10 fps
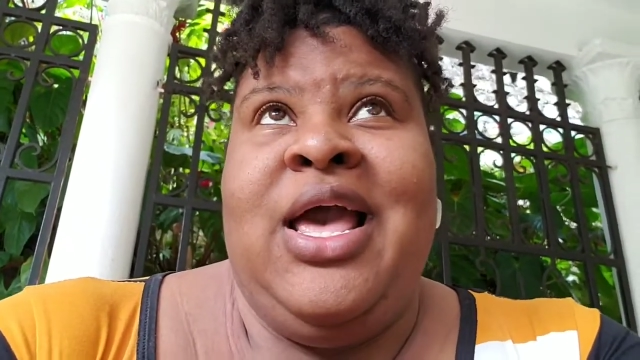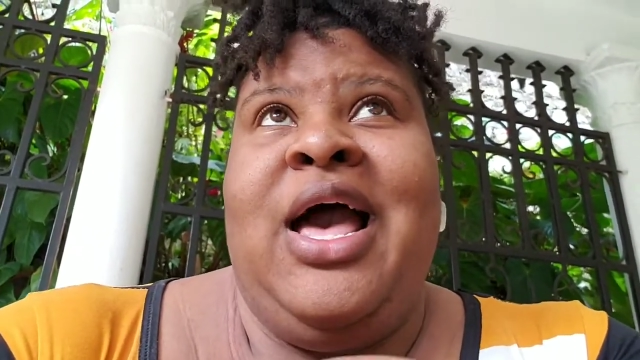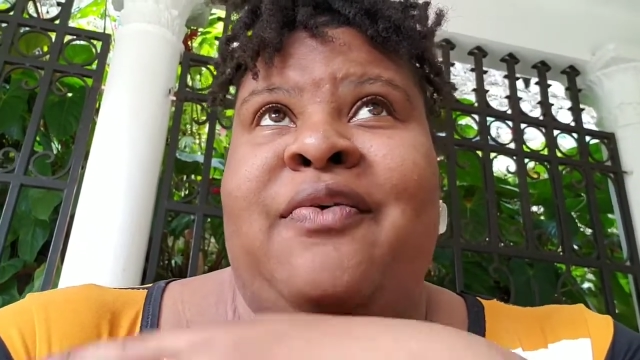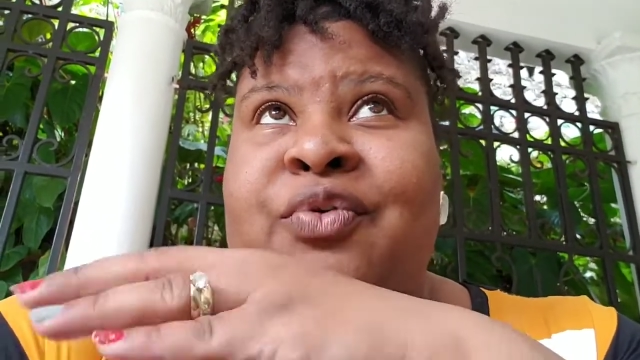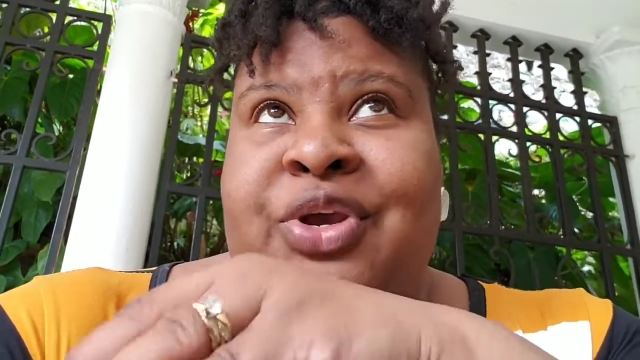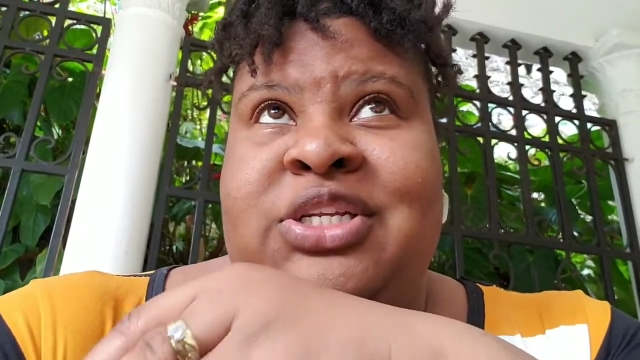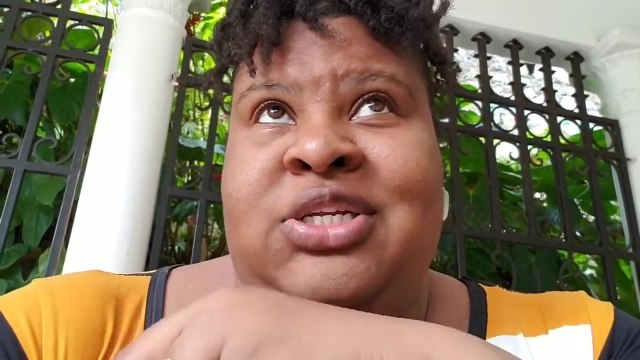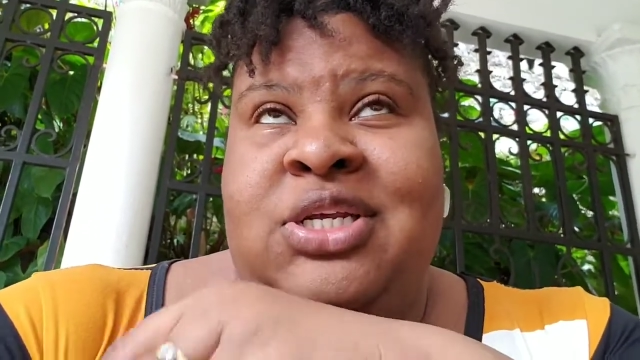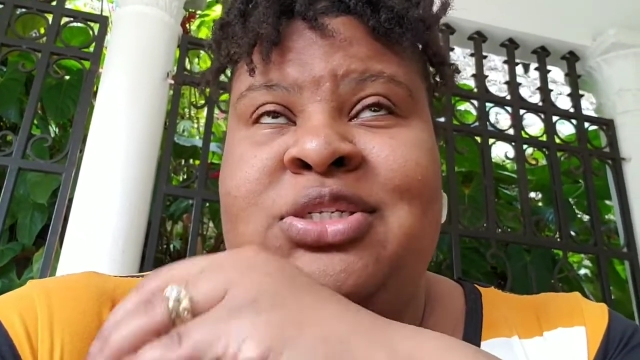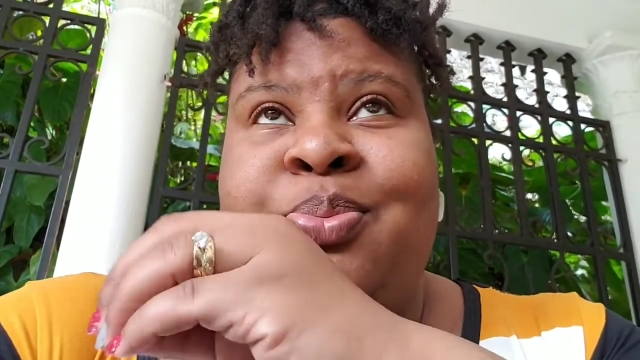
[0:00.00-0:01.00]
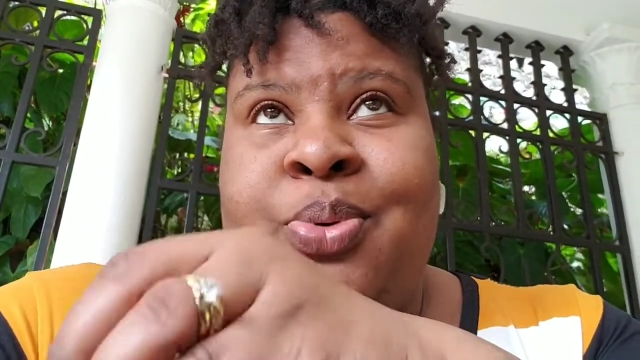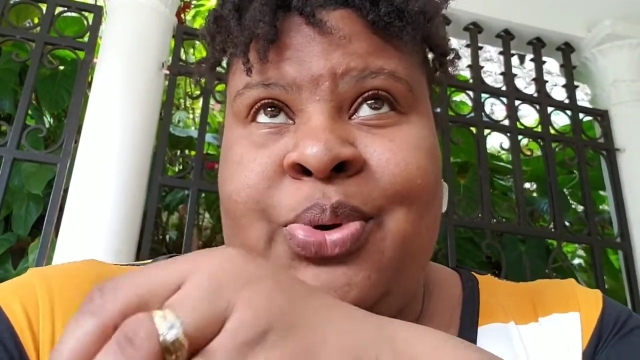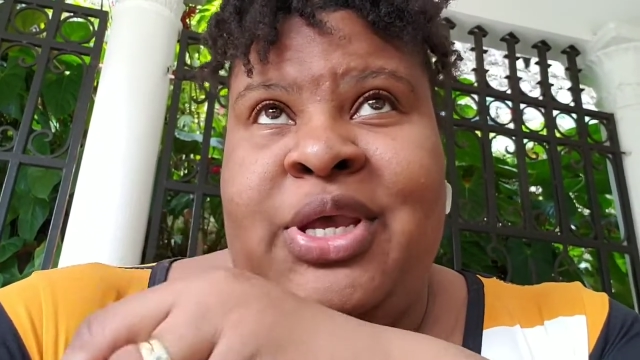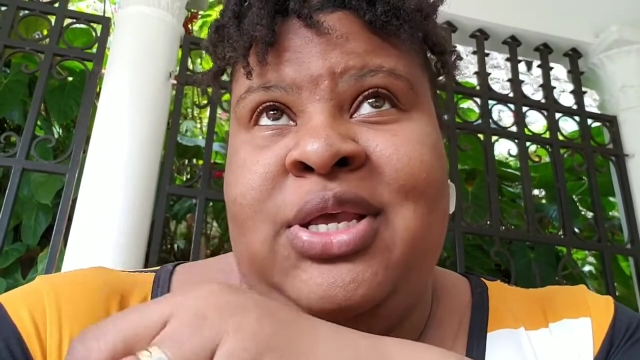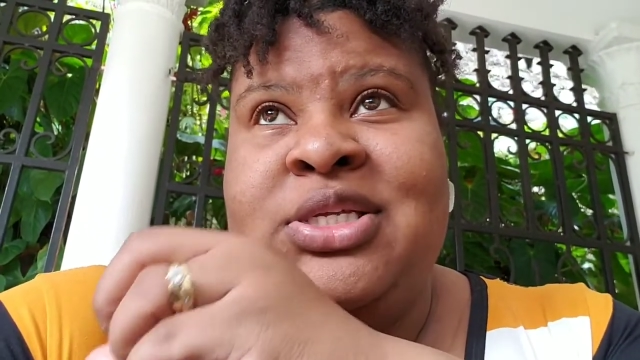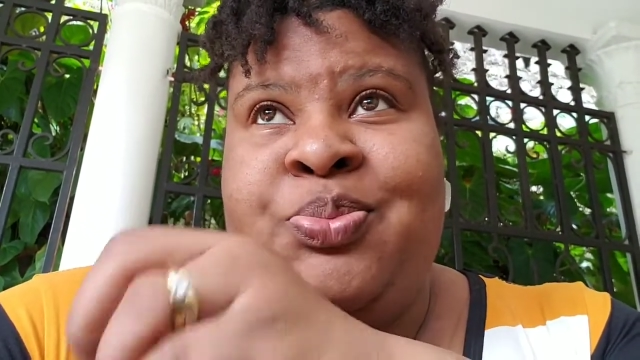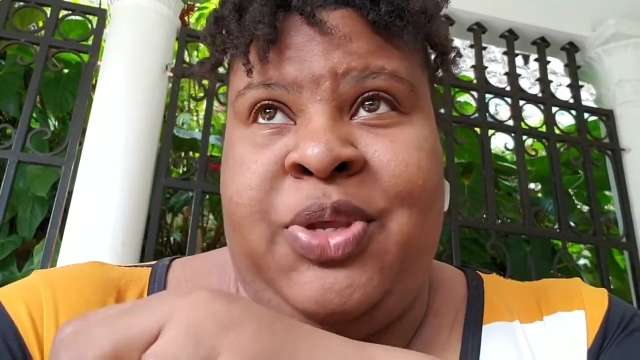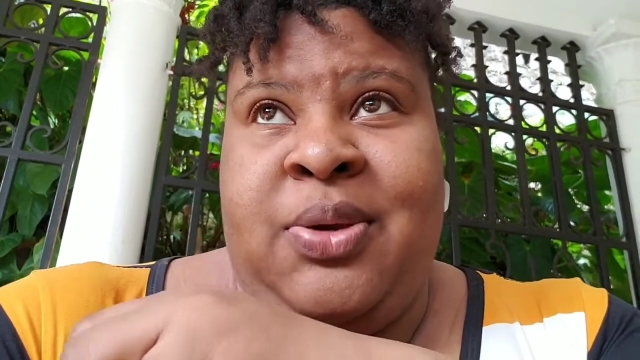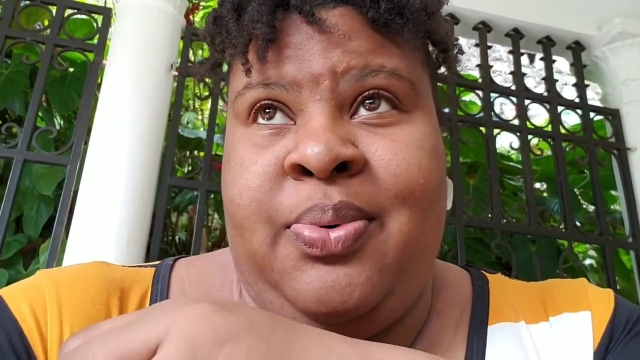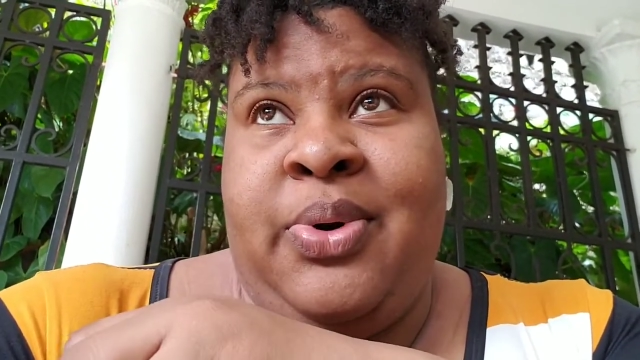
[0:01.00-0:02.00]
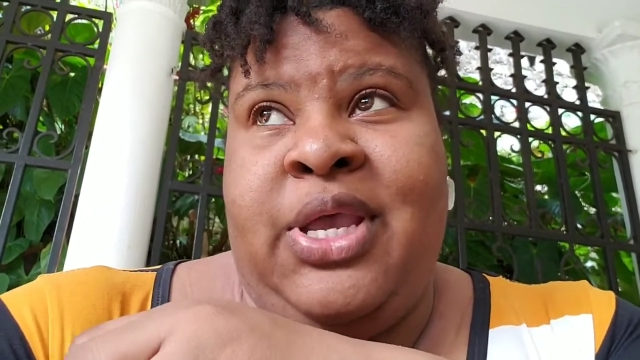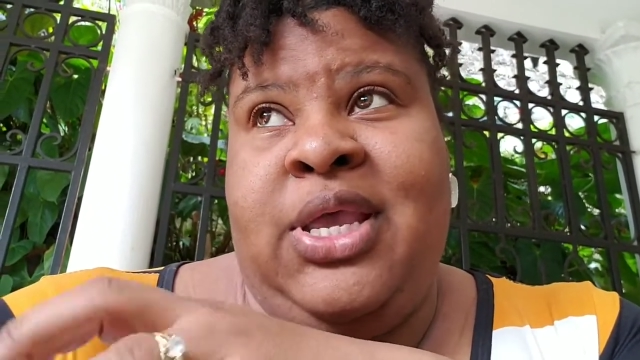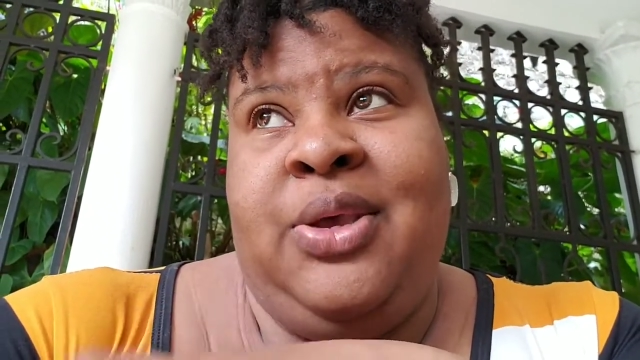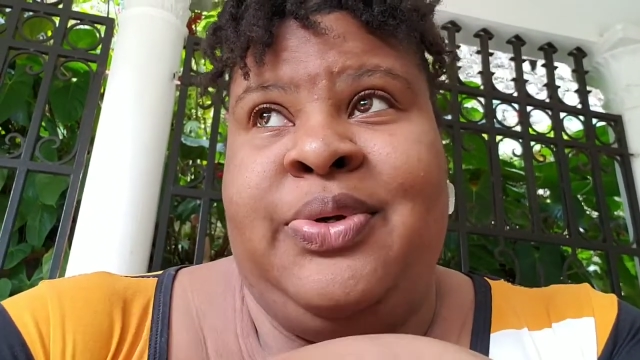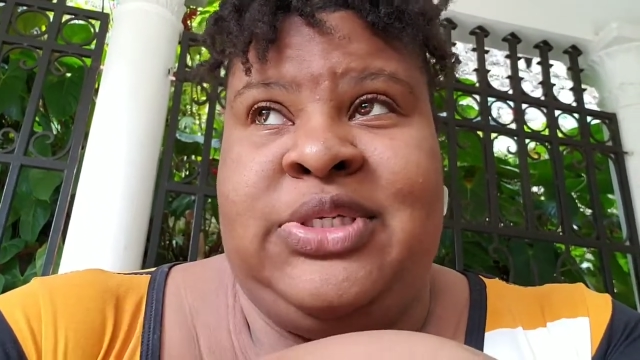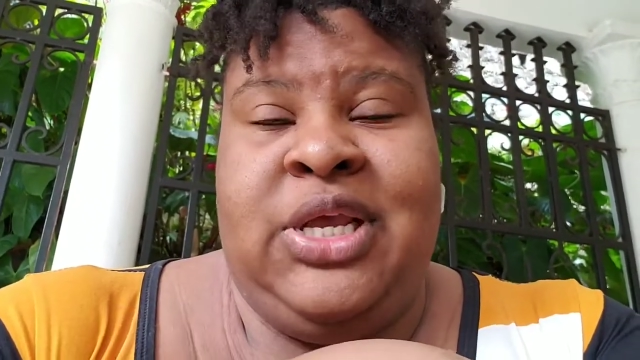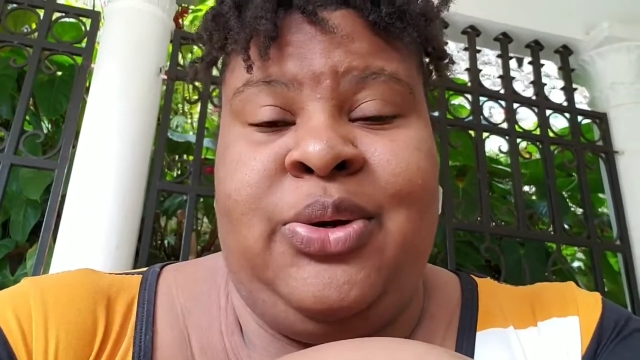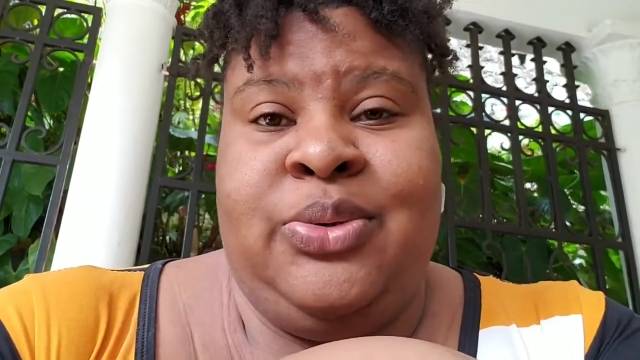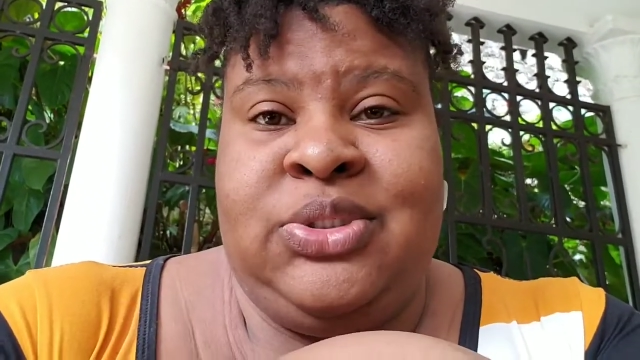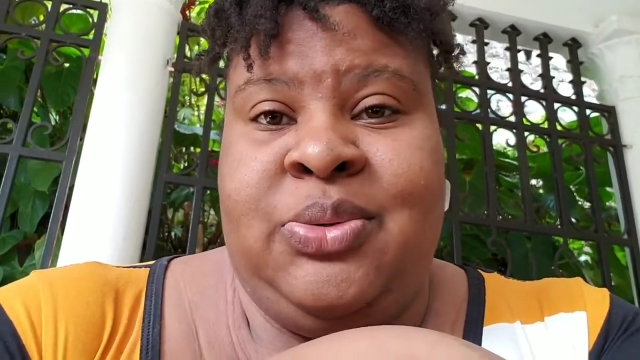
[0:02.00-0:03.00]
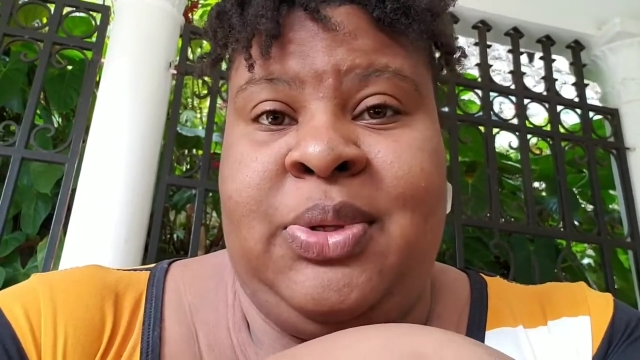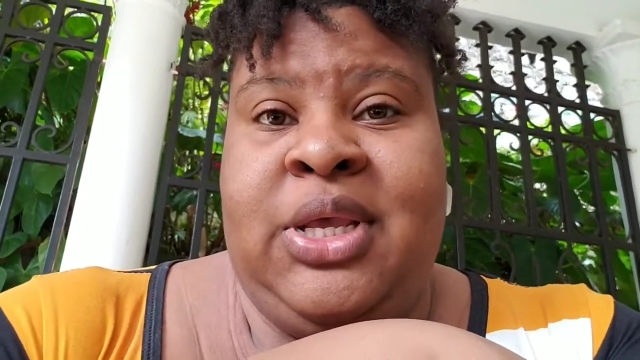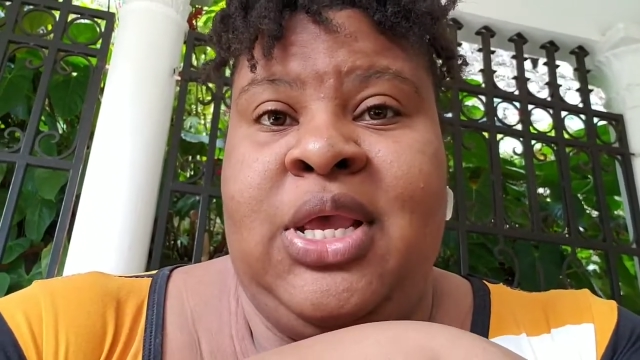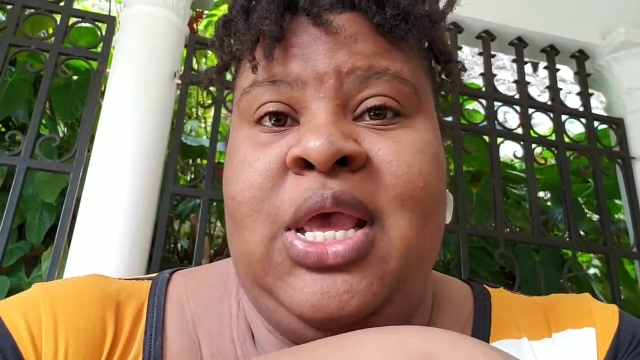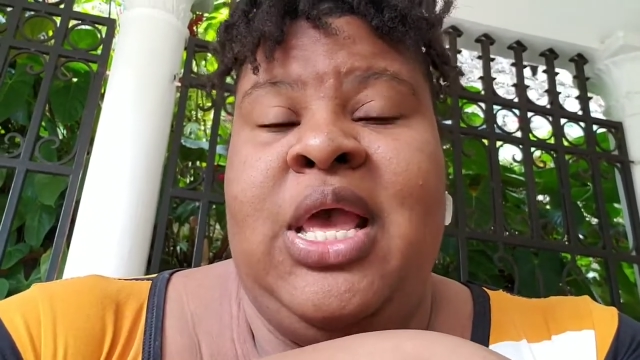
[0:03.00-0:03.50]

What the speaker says: have reached his peak point. He will say no to me.